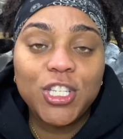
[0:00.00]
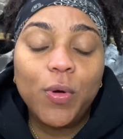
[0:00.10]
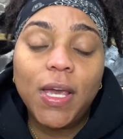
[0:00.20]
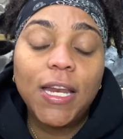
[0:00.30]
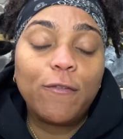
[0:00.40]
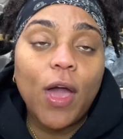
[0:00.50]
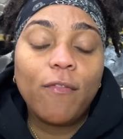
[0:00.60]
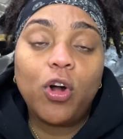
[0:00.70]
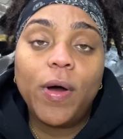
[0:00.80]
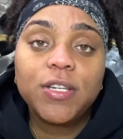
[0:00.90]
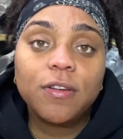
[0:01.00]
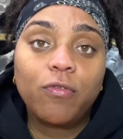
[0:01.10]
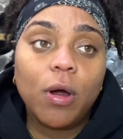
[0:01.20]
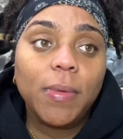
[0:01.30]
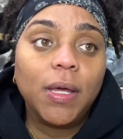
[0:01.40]
So again, if you have a question
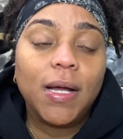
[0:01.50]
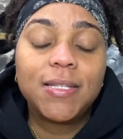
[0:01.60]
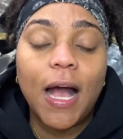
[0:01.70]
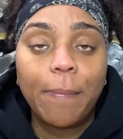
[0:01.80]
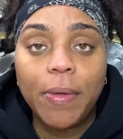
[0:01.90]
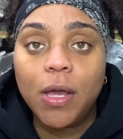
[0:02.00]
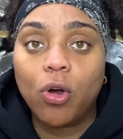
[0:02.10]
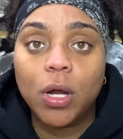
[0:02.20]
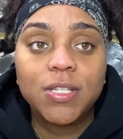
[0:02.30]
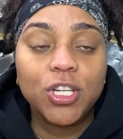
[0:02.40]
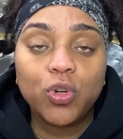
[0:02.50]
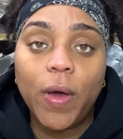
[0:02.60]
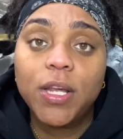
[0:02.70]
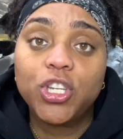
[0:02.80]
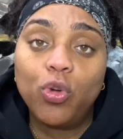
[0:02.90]
for me, a topic or a
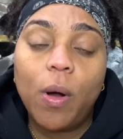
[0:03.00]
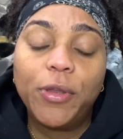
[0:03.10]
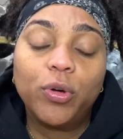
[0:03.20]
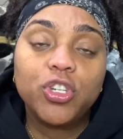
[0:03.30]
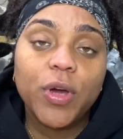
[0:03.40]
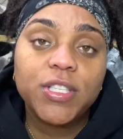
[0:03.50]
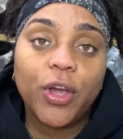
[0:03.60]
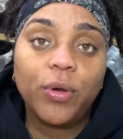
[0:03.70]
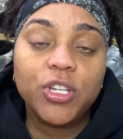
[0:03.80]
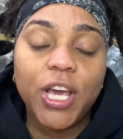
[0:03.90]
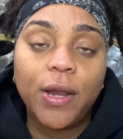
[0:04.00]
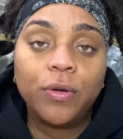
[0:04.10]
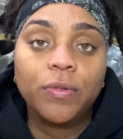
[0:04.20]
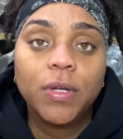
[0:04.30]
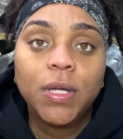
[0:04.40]
situation you want me to address here on the
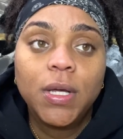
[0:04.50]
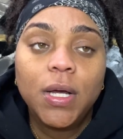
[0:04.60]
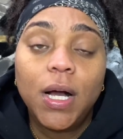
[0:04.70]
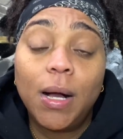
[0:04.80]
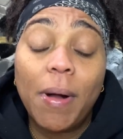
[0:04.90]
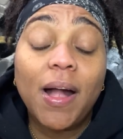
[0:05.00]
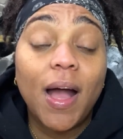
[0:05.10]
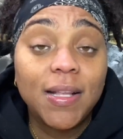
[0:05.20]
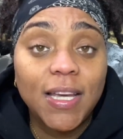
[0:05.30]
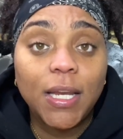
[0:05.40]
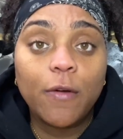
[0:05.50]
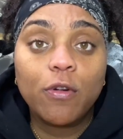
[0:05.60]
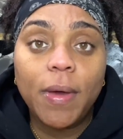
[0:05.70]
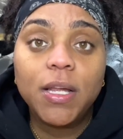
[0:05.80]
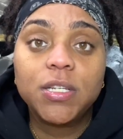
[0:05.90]
channel, my contact
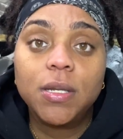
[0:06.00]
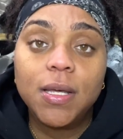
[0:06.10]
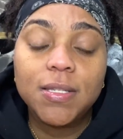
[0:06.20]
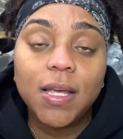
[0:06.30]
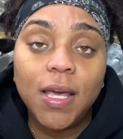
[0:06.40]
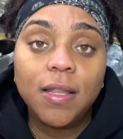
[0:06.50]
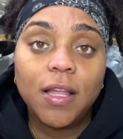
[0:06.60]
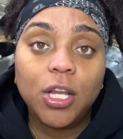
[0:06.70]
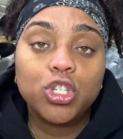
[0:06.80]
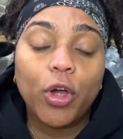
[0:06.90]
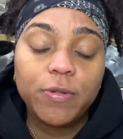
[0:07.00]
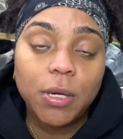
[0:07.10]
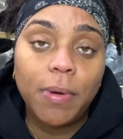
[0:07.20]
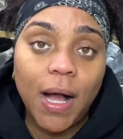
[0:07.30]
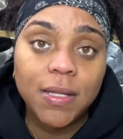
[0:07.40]
information is in the
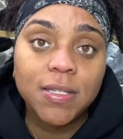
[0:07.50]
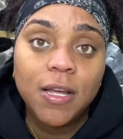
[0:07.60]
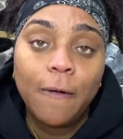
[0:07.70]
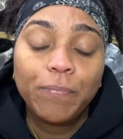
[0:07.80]
description box.